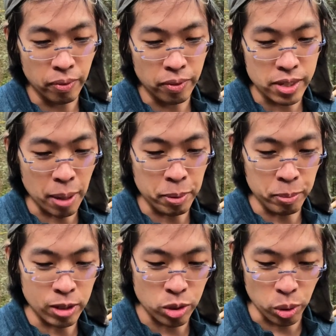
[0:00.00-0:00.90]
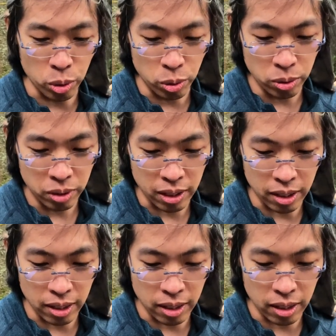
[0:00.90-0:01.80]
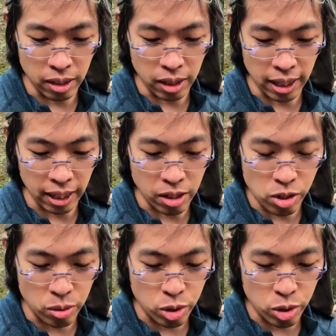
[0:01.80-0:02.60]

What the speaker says: It's not been my sole hiking